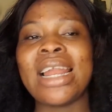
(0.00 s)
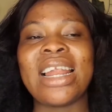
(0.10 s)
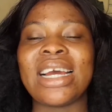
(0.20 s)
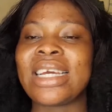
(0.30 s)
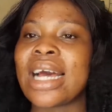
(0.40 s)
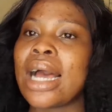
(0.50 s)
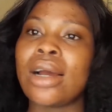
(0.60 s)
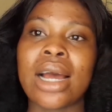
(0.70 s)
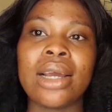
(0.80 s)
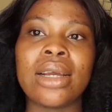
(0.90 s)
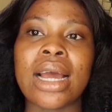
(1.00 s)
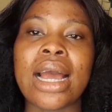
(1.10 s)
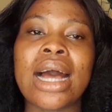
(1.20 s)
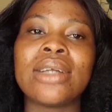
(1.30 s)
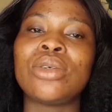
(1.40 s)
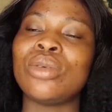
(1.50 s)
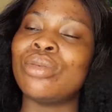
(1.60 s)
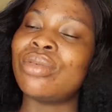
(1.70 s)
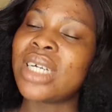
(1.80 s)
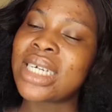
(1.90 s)
Like, I had to
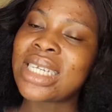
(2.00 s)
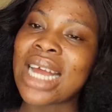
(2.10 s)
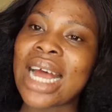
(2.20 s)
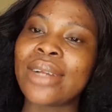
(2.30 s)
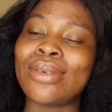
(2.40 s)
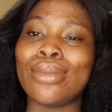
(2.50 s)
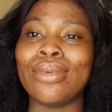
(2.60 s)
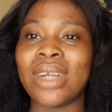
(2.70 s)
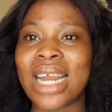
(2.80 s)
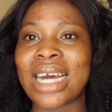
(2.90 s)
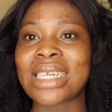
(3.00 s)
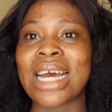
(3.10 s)
rest, I had to relax.